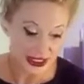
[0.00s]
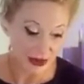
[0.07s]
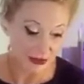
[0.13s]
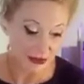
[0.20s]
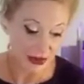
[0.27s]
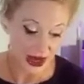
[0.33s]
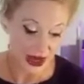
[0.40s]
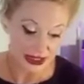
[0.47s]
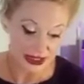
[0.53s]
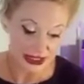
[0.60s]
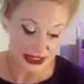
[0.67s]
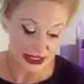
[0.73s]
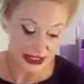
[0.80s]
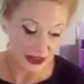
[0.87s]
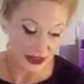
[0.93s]
get back
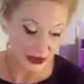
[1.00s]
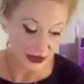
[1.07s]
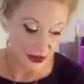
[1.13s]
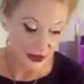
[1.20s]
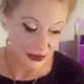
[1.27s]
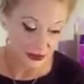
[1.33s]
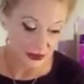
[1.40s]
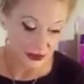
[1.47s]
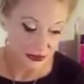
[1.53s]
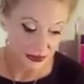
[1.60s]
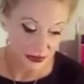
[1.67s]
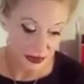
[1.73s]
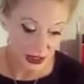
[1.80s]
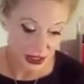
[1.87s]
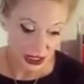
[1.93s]
together.
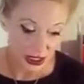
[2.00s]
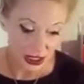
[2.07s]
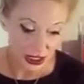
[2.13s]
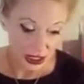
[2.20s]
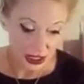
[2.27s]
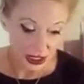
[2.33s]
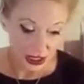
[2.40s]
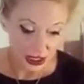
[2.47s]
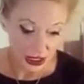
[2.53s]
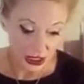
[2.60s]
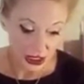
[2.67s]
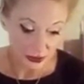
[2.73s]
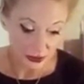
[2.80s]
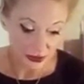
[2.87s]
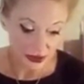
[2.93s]

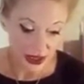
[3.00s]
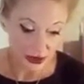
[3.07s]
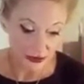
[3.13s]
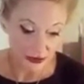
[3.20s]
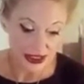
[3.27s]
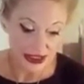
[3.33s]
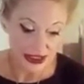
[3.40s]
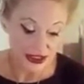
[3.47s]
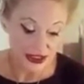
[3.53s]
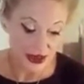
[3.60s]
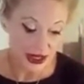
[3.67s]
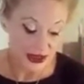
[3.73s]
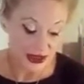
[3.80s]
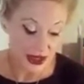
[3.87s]
Um, they are restrained.